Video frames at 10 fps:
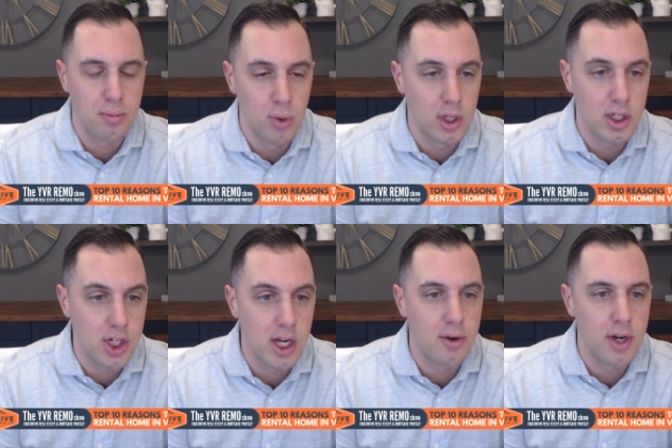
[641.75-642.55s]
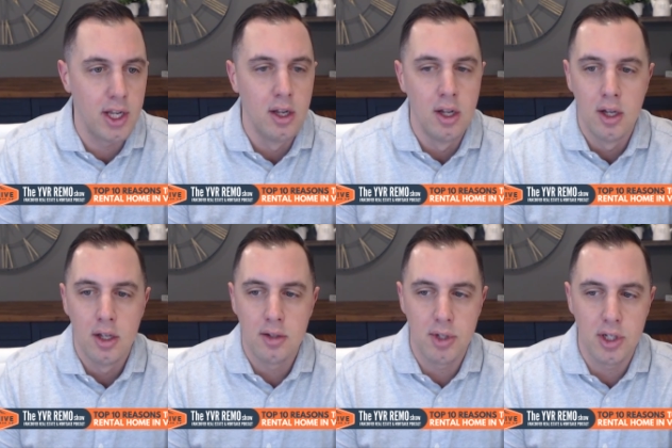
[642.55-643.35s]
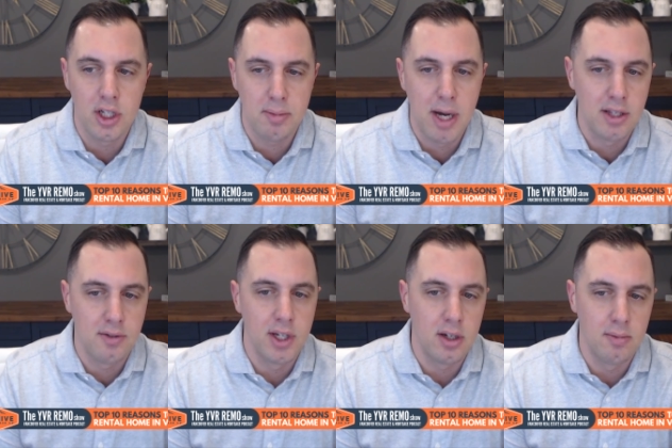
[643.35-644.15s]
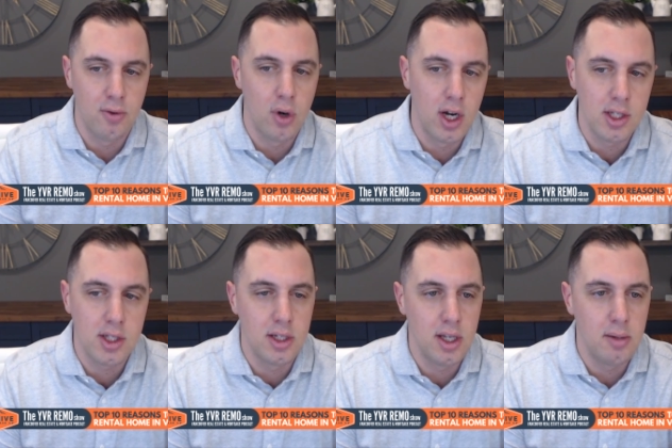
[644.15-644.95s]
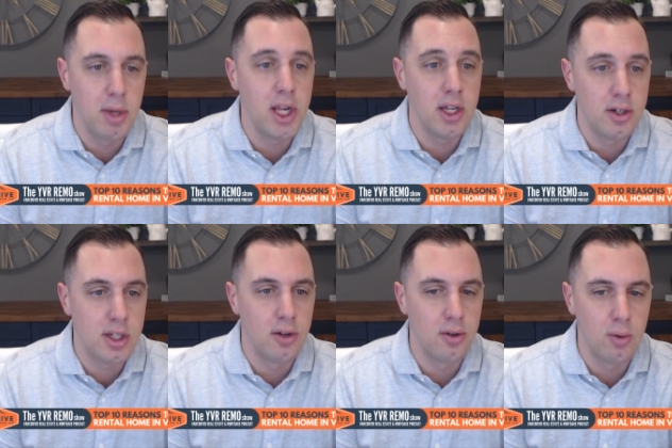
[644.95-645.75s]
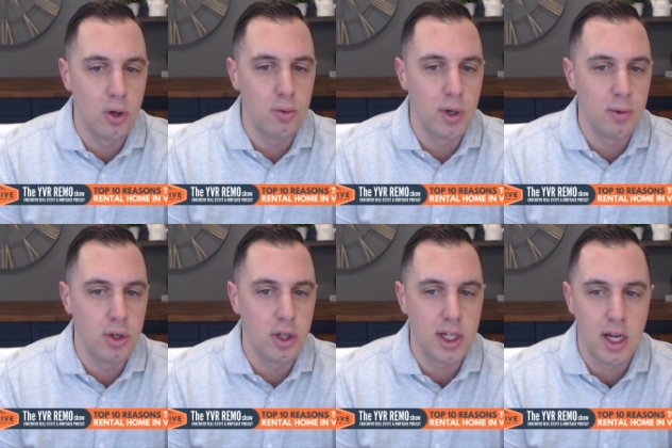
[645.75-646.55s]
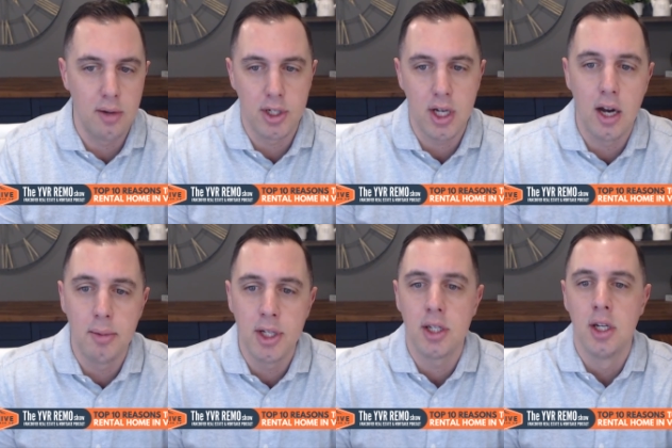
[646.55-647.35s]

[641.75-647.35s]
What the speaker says: really generate some serious passive income for us in many years down the road when we're looking at retirement.